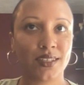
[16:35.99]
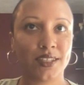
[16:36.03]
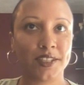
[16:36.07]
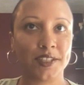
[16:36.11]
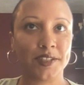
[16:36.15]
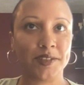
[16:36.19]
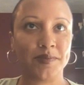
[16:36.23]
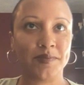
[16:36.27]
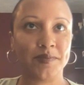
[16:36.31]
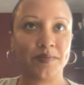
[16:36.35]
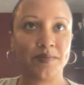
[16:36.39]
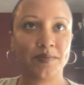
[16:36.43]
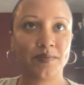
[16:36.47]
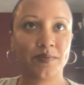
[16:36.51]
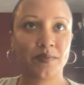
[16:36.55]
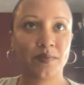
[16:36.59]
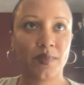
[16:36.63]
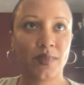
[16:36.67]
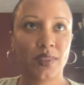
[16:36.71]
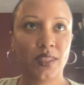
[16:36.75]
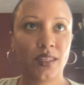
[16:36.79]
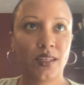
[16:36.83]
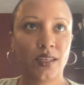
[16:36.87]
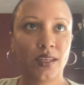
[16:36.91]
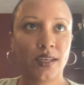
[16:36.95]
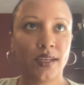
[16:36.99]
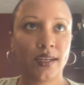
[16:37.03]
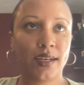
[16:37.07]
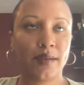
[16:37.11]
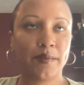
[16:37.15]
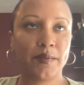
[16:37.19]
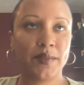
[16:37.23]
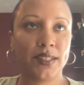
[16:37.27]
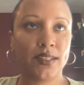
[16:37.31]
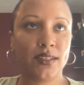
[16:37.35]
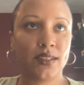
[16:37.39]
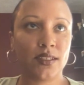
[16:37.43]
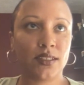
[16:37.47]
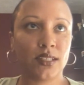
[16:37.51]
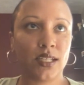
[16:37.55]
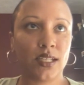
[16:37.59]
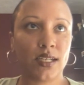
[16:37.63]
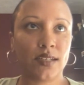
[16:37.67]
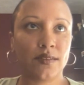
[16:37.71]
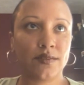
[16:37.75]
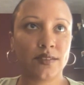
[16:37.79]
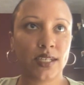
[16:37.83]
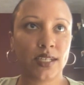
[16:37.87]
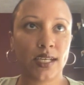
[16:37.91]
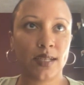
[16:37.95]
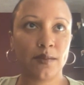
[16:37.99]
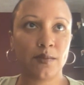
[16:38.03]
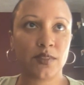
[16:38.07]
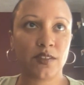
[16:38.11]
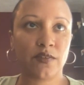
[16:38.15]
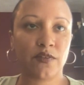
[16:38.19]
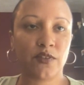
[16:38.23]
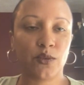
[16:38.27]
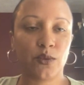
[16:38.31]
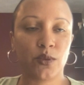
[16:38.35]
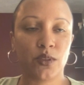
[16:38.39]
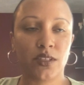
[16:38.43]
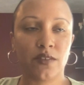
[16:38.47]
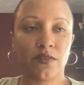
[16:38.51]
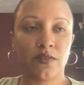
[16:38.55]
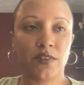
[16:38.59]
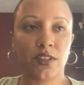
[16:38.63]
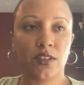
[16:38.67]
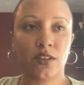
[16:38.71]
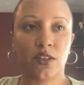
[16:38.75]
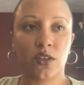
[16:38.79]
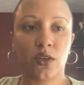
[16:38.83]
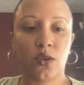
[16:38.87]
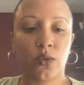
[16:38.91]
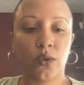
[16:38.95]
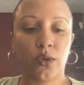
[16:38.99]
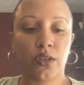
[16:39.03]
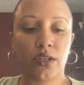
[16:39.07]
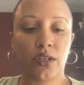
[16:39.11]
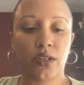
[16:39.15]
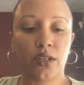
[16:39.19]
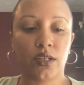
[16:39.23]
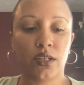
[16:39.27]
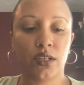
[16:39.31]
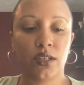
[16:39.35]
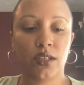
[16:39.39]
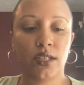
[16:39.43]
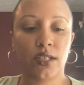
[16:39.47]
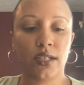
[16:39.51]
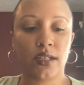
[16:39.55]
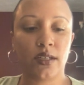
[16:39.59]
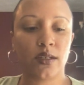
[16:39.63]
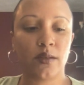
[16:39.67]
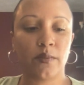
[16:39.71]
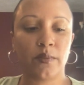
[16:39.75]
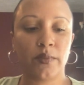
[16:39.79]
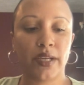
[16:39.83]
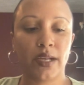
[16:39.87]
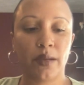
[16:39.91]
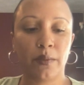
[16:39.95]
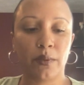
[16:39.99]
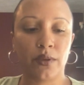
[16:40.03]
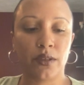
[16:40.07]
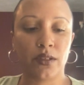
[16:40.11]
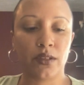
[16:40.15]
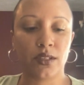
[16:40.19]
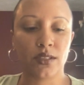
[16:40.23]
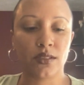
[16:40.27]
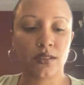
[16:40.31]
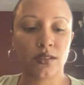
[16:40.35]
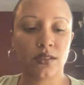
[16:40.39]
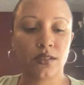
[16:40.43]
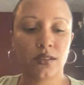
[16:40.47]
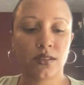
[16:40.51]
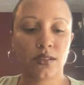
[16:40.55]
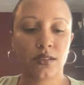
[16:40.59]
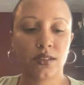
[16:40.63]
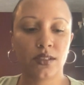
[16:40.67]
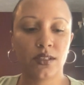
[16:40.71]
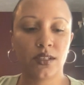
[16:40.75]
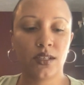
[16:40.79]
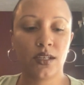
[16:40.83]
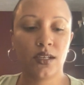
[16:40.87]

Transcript: And I mean, a lot of times if you live in lower income neighborhoods,